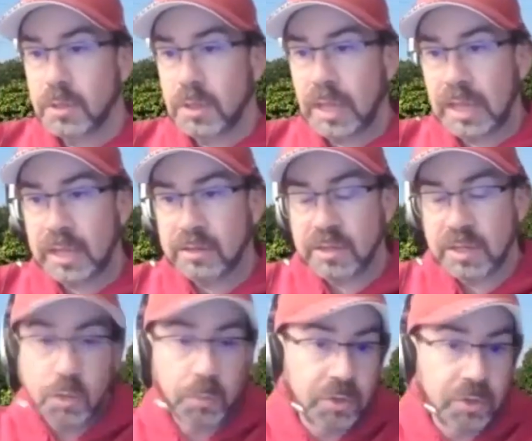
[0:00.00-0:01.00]
And
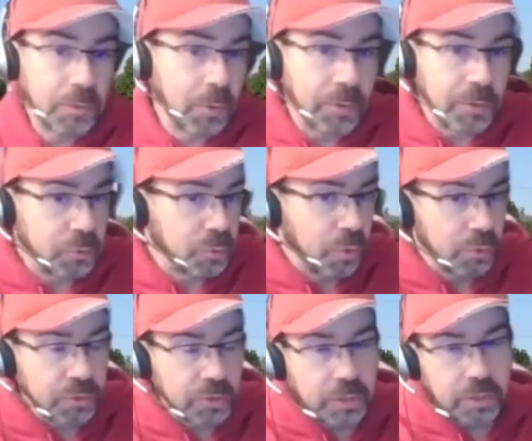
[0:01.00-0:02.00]
we don't know what those
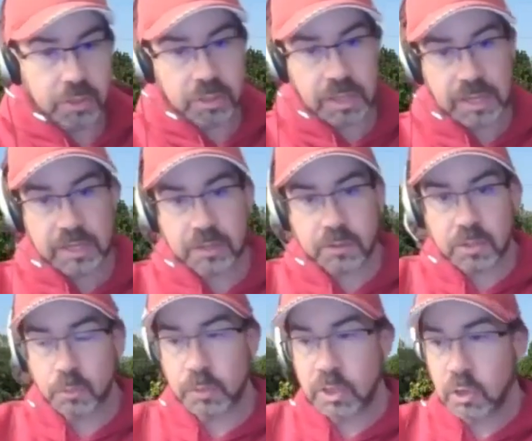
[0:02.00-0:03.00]
roles are going to look like.
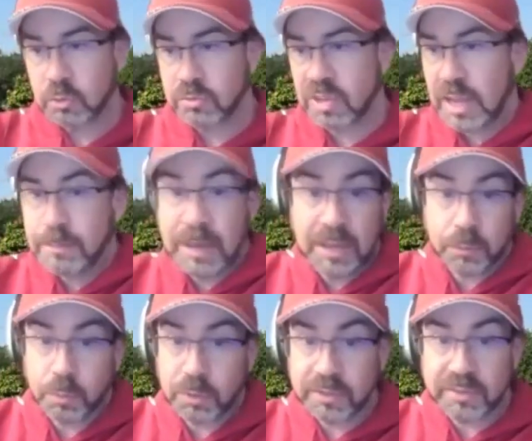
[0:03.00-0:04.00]
We know Ty
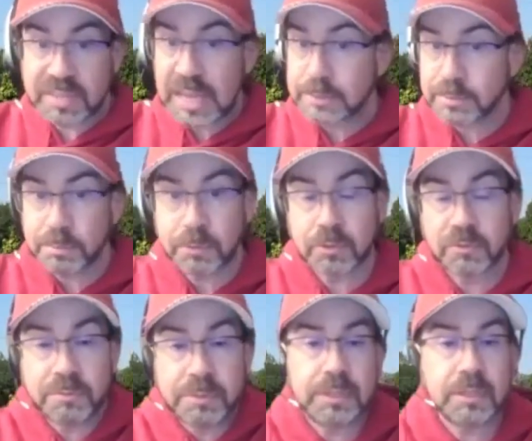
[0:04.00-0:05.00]
Bothwell is capable
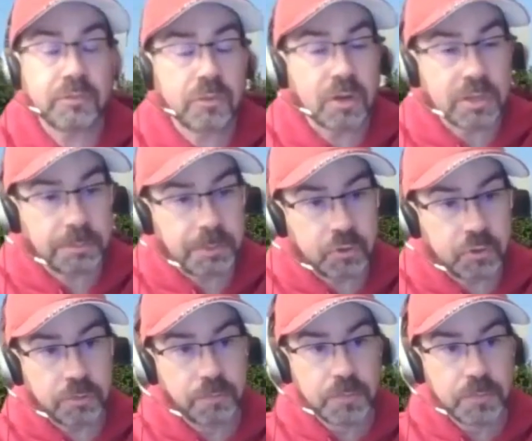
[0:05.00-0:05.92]
of being a starting pitcher,